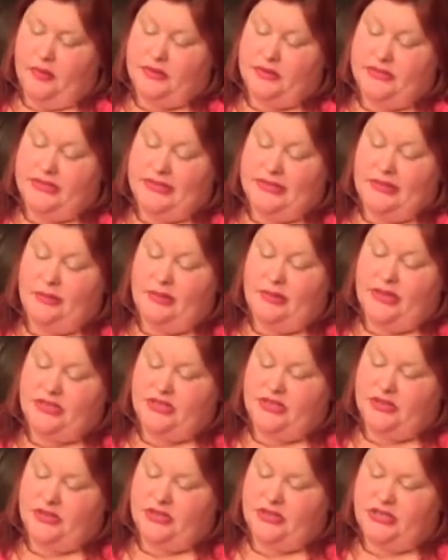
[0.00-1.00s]
a little blush to
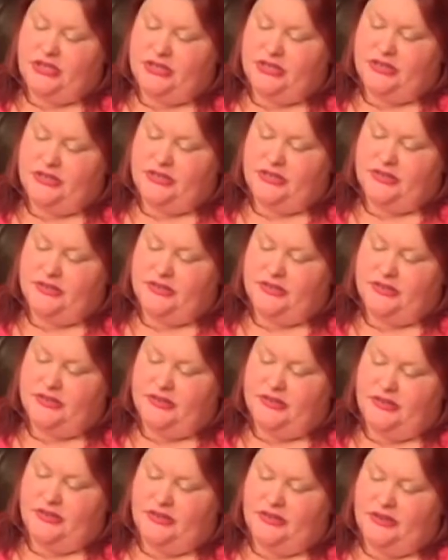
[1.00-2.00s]
her cheeks,
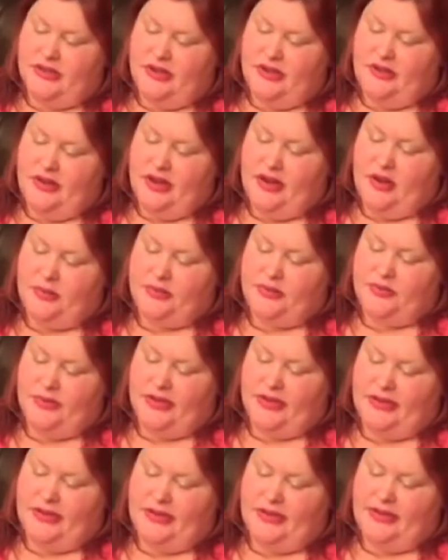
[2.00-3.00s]
and her hair was
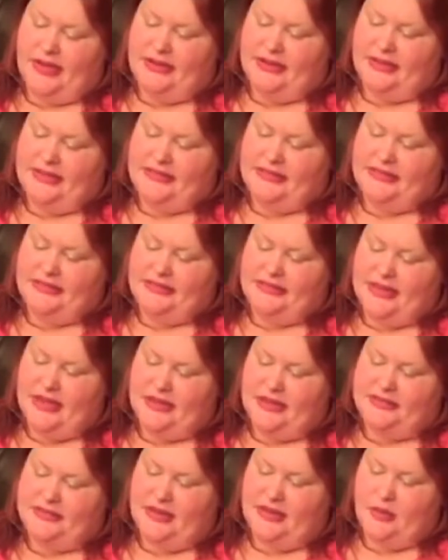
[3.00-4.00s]
wriggling like lazy snakes
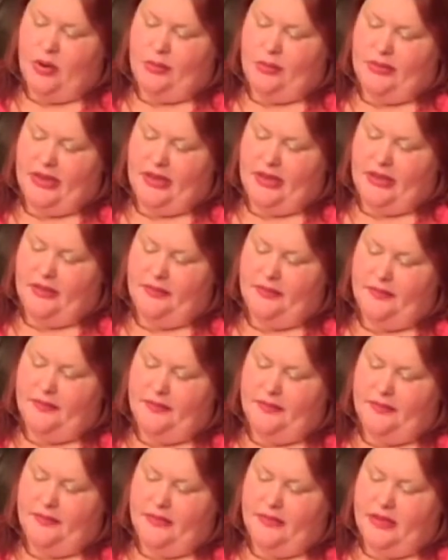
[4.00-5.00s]
on a warm day.
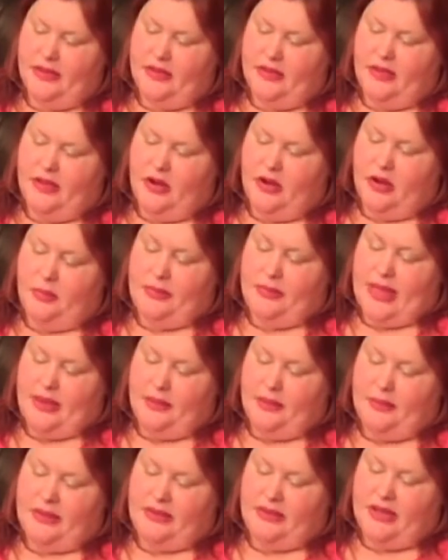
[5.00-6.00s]
Her
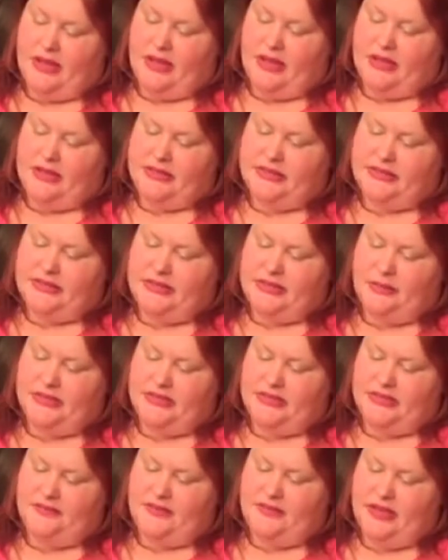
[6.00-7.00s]
black button eyes seemed
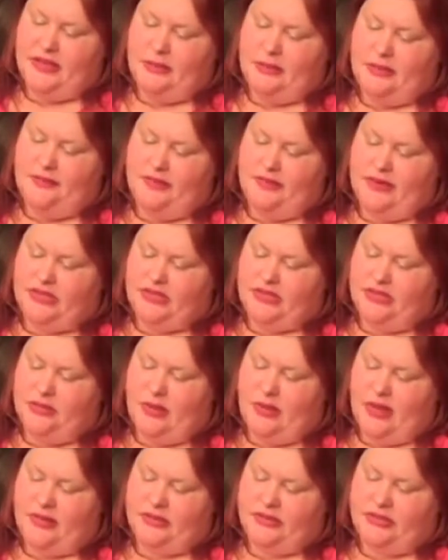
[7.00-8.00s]
as if they had been freshly
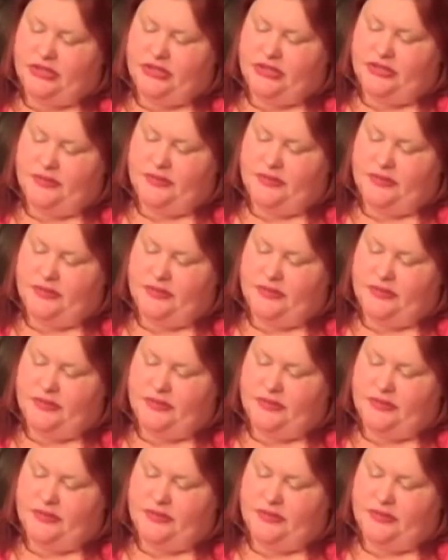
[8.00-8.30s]
polished.